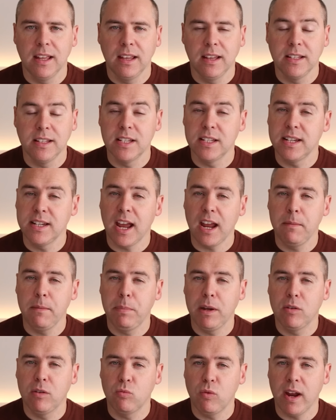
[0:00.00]
This has now
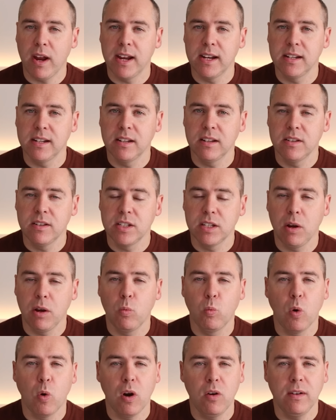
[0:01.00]
been read, so it
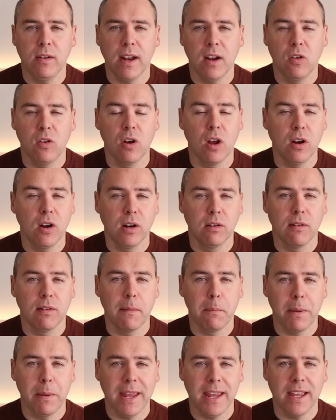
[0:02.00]
won't no longer
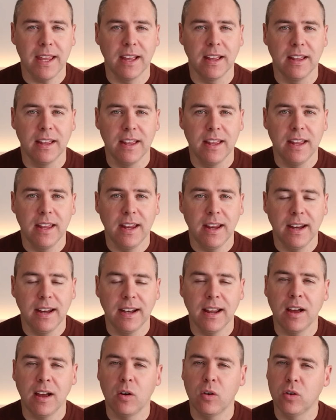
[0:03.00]
appear in
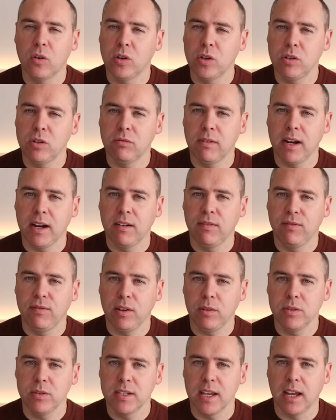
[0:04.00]
that unread
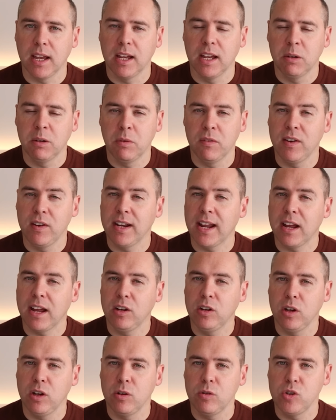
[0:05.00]
filter within our
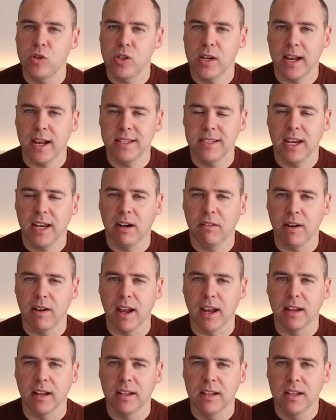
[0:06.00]
new chat
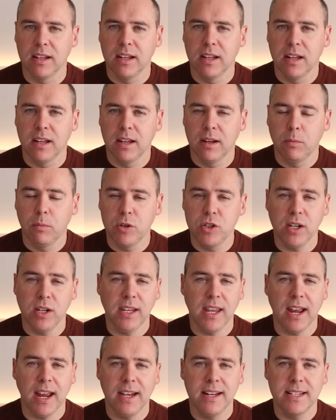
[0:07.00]
area, which
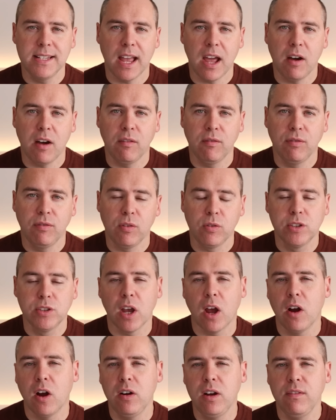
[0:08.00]
again is helpful to
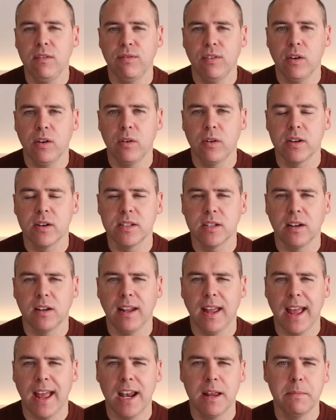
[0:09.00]
only focus
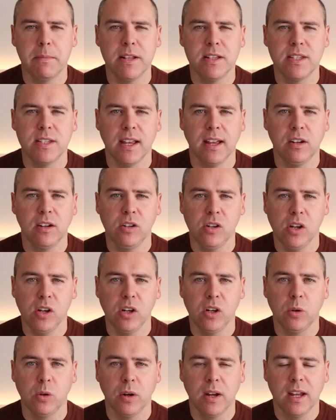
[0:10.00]
on elements that are
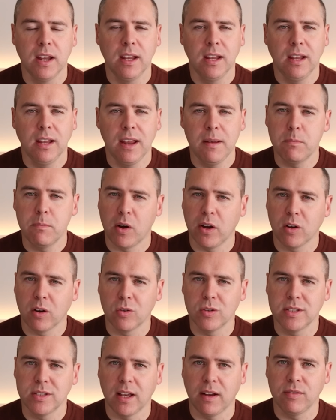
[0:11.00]
new in
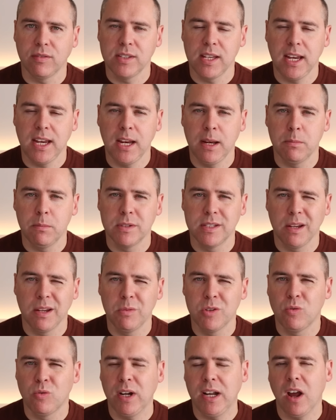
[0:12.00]
Microsoft Teams. It
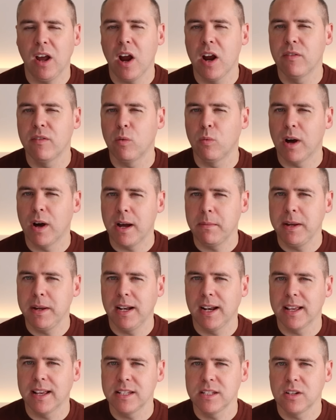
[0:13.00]
was really overwhelming
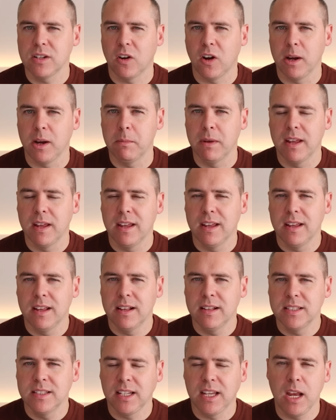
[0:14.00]
last time
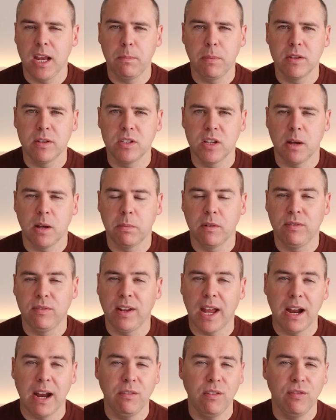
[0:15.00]
to keep on top of
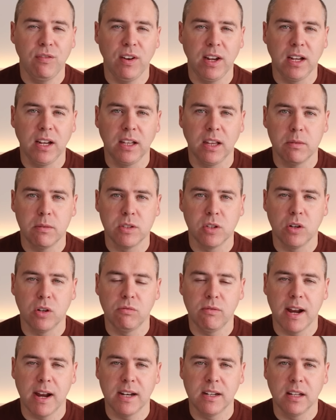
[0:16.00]
everything that was
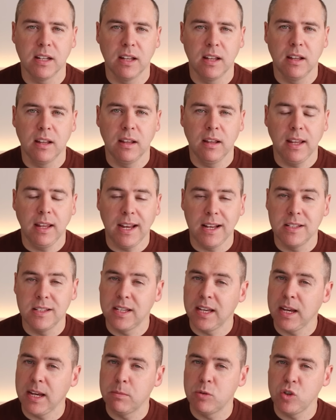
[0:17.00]
unread in
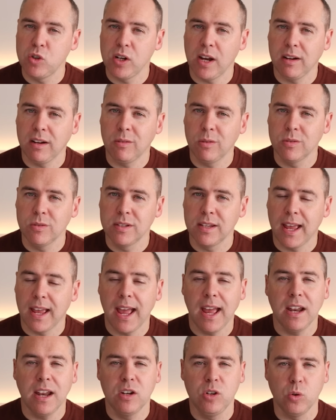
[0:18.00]
Teams channels
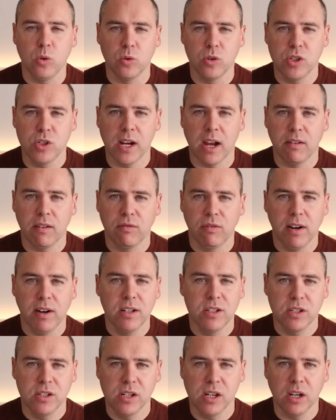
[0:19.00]
and your chat
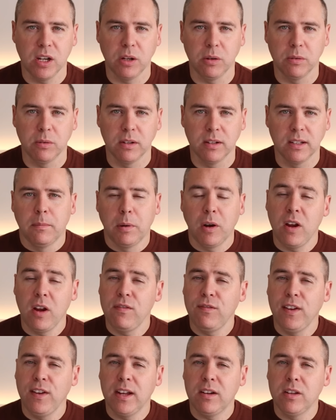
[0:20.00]
threads too. But I
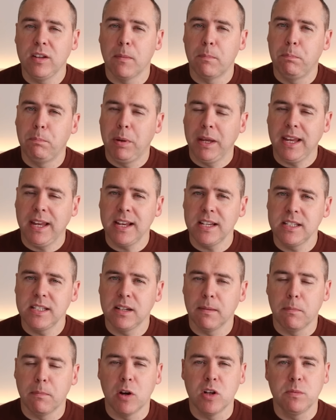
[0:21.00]
feel the biggest
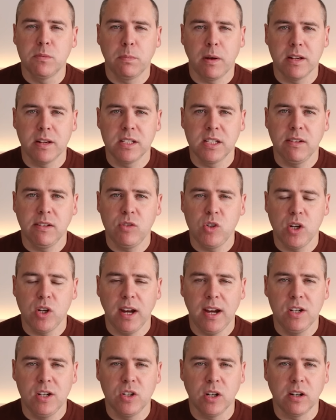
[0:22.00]
and most positive
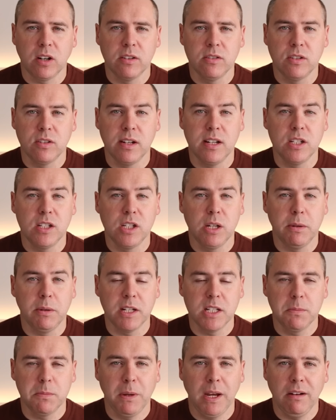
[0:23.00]
change that comes to this new
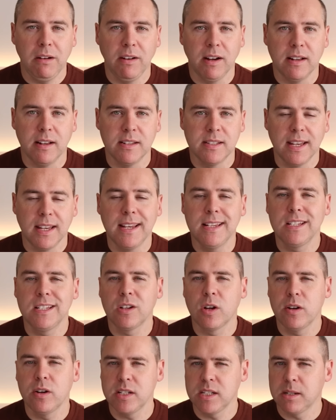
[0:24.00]
experience is
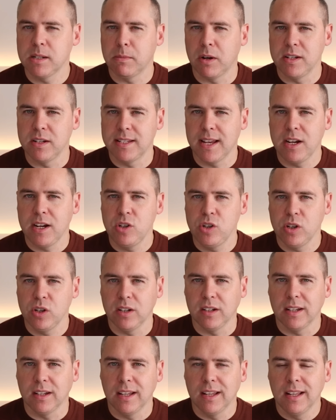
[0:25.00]

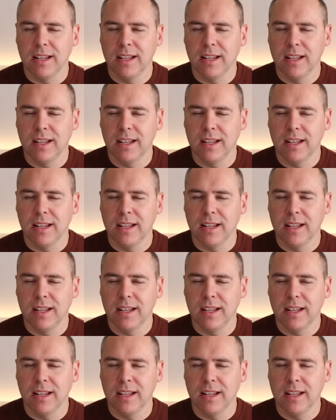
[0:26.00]
customization.